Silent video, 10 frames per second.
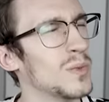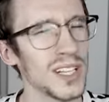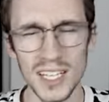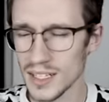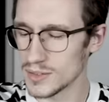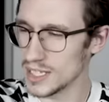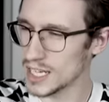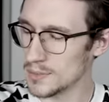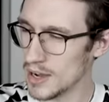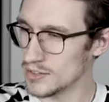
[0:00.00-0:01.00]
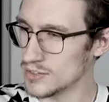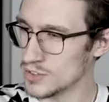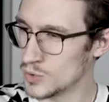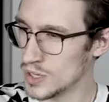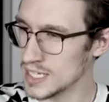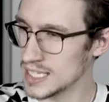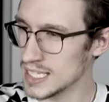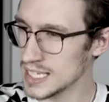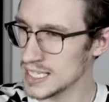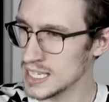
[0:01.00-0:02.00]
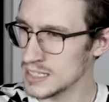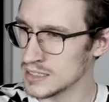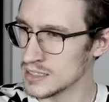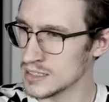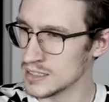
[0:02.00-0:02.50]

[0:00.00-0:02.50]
When did it come out in 2016?